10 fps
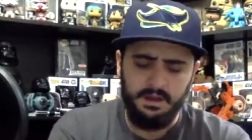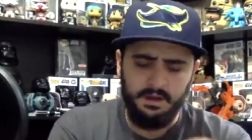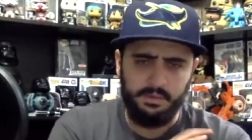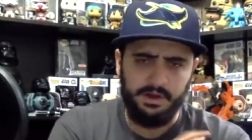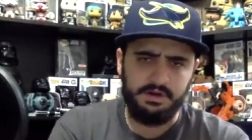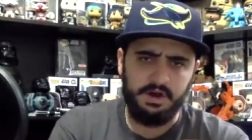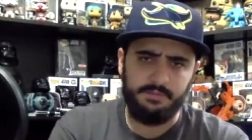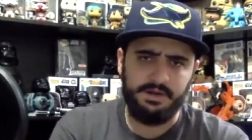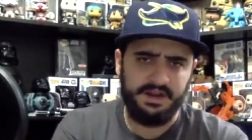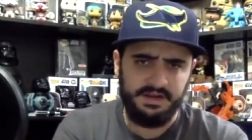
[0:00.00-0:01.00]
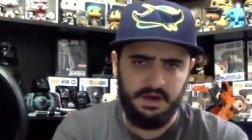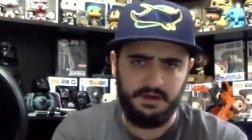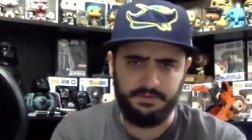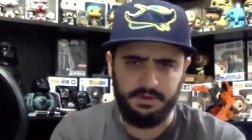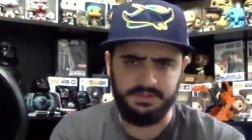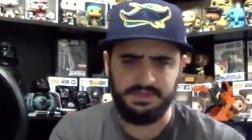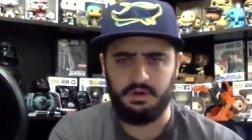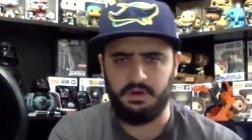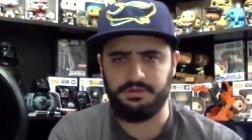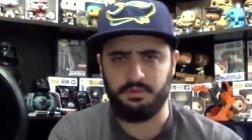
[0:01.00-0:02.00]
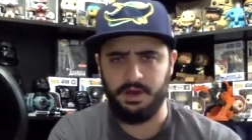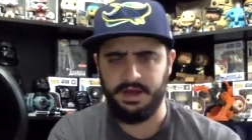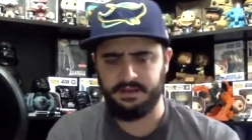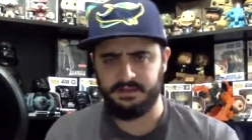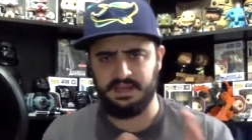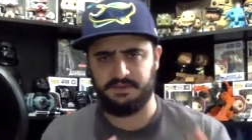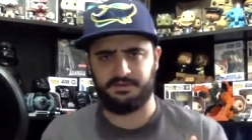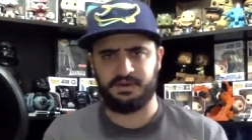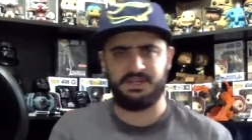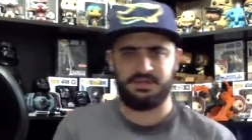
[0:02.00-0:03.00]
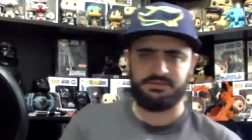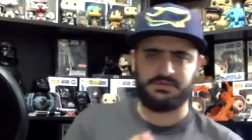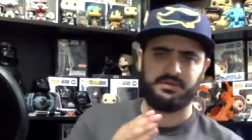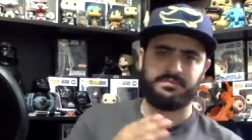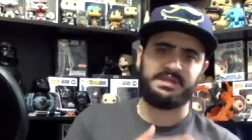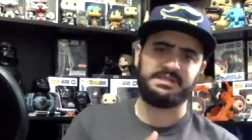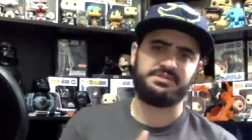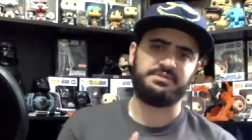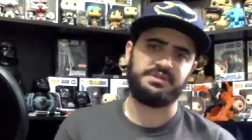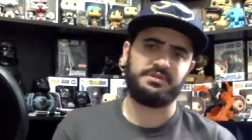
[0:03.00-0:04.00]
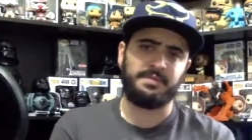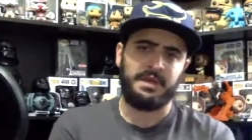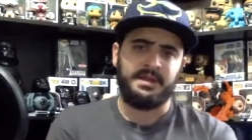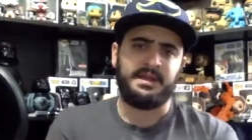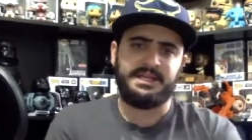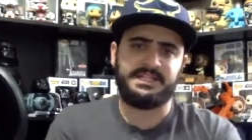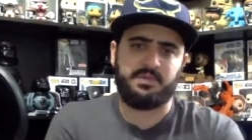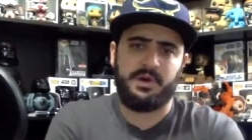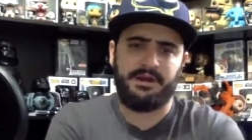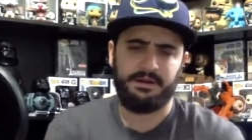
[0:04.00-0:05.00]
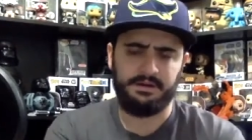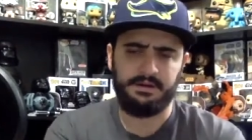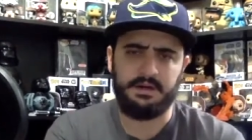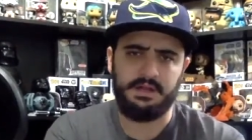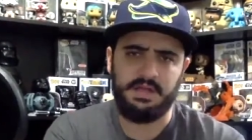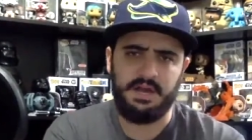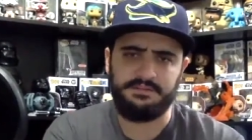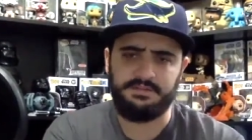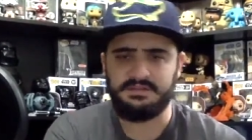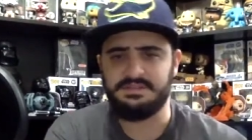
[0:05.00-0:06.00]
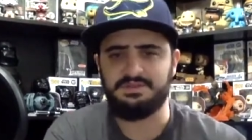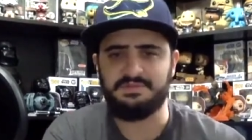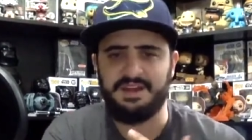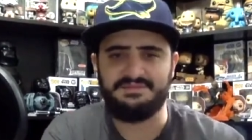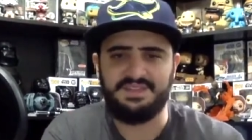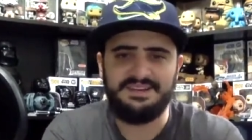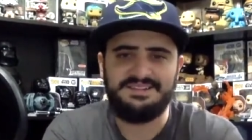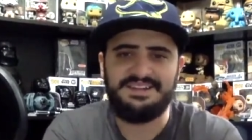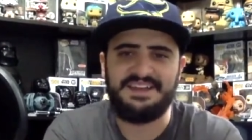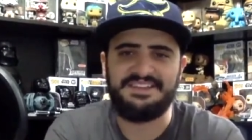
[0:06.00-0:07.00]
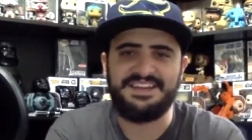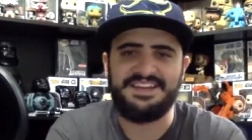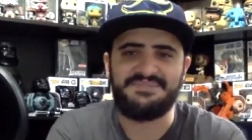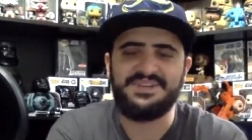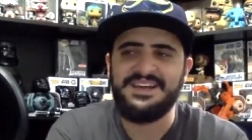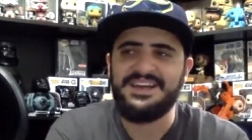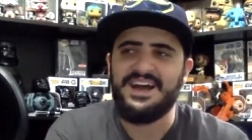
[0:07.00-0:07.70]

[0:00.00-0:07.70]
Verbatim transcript: We are Carbonite Convos all the way. Can't forget YouTube because YouTube is where a lot of excuse me, I have the had the hiccups.